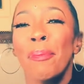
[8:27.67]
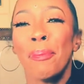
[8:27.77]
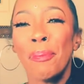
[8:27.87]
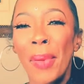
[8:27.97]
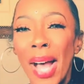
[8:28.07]

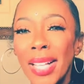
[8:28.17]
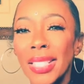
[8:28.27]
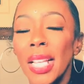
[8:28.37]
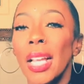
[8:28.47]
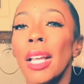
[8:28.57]

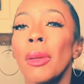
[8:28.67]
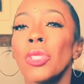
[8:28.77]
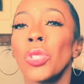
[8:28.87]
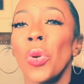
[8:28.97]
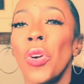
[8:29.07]
But
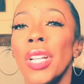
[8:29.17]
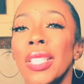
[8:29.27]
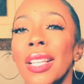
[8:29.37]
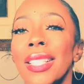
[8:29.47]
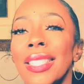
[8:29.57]
Taurus
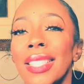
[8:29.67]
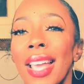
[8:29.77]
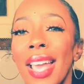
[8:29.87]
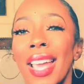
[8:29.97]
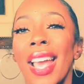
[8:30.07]
is
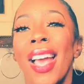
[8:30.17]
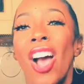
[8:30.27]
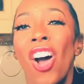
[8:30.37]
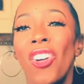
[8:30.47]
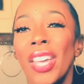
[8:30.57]
saying,
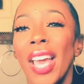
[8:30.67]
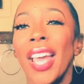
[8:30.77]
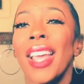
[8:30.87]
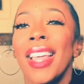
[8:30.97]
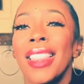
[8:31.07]

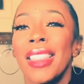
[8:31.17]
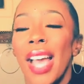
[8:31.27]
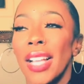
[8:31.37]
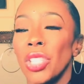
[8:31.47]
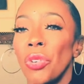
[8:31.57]
okay,
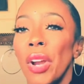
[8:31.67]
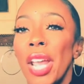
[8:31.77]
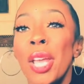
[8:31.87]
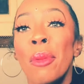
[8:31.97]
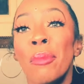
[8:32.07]
that's
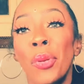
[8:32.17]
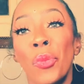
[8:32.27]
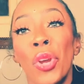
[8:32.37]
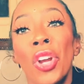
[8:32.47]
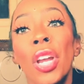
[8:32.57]
great, but
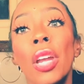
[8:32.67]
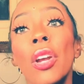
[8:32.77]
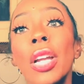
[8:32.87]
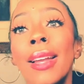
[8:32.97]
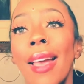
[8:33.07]
we're
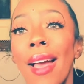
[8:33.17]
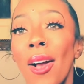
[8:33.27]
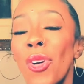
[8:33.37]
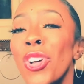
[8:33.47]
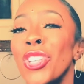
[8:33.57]
here
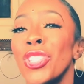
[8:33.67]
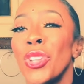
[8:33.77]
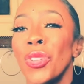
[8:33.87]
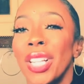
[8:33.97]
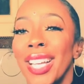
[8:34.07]
now,
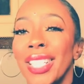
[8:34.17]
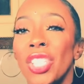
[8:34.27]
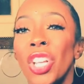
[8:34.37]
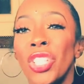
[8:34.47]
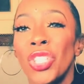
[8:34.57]
so
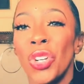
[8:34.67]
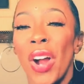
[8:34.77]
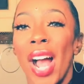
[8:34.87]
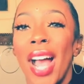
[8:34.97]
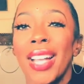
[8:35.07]
let's
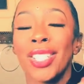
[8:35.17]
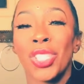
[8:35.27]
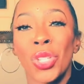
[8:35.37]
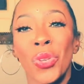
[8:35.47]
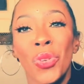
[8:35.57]
try
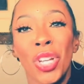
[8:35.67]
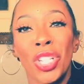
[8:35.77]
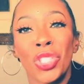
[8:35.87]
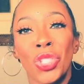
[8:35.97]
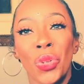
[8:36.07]
to
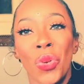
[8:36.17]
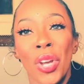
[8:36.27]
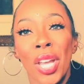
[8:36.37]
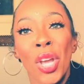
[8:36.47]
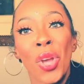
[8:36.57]

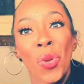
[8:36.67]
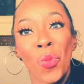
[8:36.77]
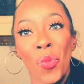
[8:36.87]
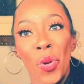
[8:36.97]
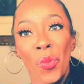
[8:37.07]
enjoy
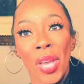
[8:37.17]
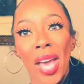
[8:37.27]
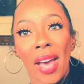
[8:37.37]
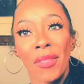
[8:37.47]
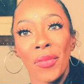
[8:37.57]
what we
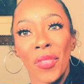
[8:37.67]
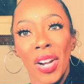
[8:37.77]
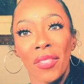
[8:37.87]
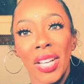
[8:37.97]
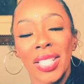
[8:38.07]
have in
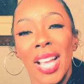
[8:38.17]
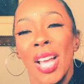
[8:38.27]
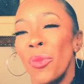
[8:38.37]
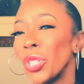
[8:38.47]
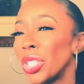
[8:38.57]
front of us,
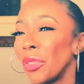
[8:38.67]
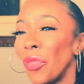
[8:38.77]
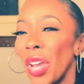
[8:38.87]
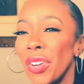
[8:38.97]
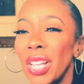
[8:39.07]
which is a
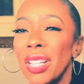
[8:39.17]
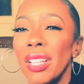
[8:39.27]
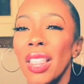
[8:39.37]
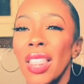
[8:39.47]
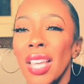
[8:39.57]
very
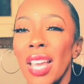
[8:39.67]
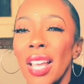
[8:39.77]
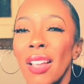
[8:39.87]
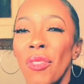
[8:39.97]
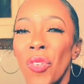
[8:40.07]
good
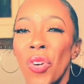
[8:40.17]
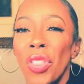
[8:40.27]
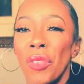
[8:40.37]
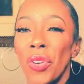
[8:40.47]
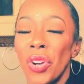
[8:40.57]
thing for
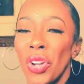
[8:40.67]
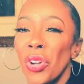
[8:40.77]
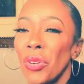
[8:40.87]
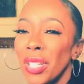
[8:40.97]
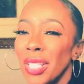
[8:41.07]
the
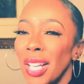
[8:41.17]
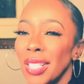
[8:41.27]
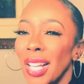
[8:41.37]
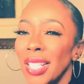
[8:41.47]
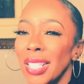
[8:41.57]
Virgo, because
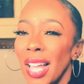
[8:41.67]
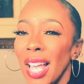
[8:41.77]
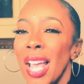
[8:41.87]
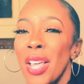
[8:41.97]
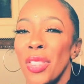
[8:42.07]
as I
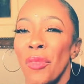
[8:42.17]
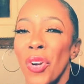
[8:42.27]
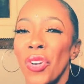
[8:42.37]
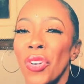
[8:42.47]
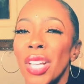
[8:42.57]
said, the
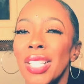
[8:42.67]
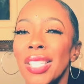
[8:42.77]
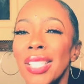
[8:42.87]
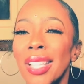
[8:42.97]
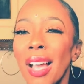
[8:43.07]
Virgo can
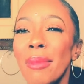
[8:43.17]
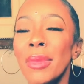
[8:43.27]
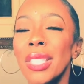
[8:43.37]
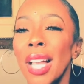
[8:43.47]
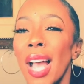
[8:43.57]

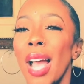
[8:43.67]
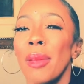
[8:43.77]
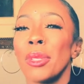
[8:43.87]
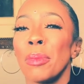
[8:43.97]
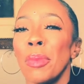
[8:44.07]

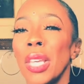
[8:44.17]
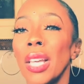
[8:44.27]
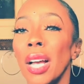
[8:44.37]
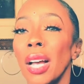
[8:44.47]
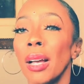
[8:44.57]
sometimes
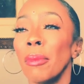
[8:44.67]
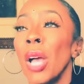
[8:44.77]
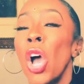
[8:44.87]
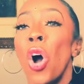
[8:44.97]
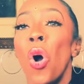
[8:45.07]
become
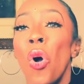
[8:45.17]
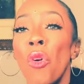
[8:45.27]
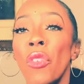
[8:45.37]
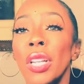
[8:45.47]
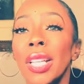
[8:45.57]

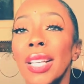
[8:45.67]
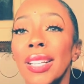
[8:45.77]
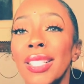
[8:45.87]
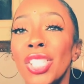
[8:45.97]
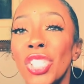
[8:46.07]
overly
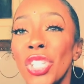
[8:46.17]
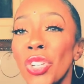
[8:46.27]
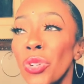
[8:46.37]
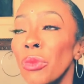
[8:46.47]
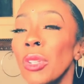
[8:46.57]

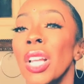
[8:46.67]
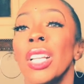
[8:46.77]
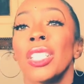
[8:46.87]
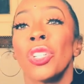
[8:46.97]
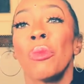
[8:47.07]
consumed
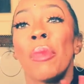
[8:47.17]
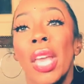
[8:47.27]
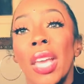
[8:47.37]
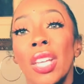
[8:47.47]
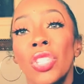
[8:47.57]
to
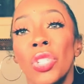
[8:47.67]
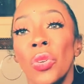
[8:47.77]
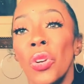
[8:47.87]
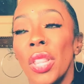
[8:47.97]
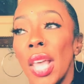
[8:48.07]
making
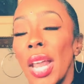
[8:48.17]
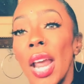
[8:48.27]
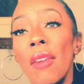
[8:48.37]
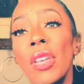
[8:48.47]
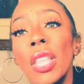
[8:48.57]
sure that
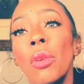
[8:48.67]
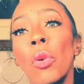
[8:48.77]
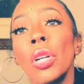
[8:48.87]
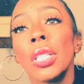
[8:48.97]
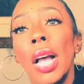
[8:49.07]
everything
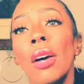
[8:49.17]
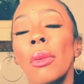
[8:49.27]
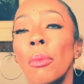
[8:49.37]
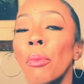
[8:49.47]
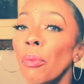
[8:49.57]
works out
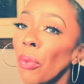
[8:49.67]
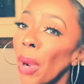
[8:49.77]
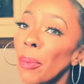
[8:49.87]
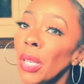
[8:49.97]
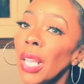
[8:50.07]

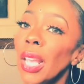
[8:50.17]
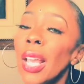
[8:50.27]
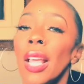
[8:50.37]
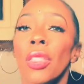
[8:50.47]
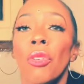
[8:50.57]
properly,
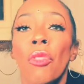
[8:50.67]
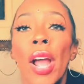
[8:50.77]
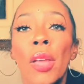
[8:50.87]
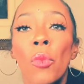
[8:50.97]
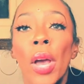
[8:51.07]
the
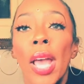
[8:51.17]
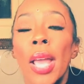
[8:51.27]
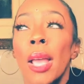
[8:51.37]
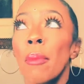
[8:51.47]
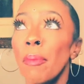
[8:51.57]
right
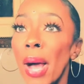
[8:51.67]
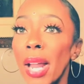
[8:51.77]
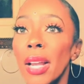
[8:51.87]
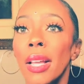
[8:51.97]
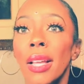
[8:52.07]
way. But
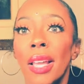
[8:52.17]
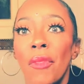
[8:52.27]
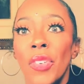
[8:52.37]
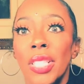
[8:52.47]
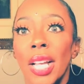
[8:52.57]

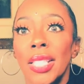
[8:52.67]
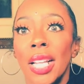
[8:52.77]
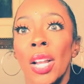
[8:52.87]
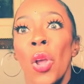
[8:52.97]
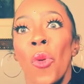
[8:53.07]
if it
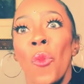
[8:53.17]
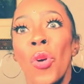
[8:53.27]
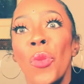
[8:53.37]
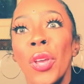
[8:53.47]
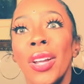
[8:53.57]
doesn't,
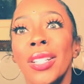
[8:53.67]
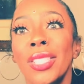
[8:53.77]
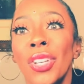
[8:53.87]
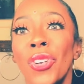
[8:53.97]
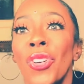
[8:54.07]
what are we going to
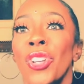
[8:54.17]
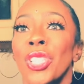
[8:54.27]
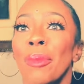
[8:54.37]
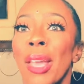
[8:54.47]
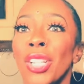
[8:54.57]
do
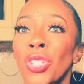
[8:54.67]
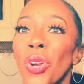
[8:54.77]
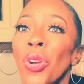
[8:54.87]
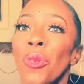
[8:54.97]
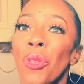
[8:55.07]
to make
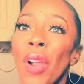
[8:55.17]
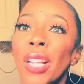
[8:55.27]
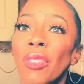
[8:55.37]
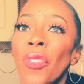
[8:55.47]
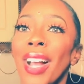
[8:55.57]
sure we
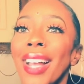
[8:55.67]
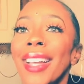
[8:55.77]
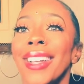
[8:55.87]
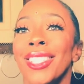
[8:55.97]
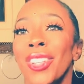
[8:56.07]
rectify
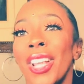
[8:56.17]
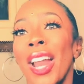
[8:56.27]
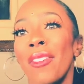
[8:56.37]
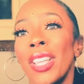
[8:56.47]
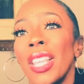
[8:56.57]
it so that
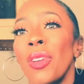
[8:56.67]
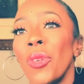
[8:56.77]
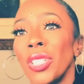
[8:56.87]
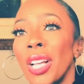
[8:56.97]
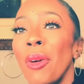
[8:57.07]
everything
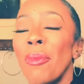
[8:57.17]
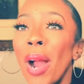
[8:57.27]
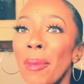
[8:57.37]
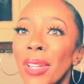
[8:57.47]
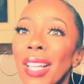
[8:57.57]
works out
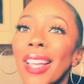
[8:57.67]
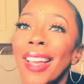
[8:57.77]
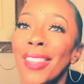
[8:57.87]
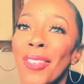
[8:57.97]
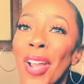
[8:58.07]
properly
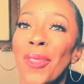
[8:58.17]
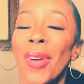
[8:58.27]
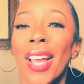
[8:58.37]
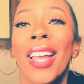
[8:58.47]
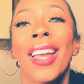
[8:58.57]
and the right
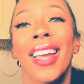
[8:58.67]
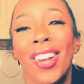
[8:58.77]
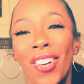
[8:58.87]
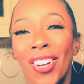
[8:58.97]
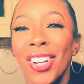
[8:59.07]
way,
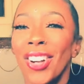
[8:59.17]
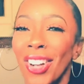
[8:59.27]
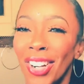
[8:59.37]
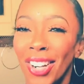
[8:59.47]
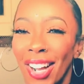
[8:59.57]
and on and
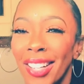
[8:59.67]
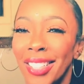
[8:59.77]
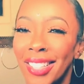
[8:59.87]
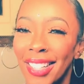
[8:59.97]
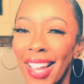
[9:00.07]
on and
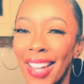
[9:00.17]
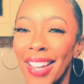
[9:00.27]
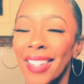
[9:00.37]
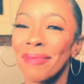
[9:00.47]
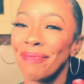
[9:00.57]
on. You get it?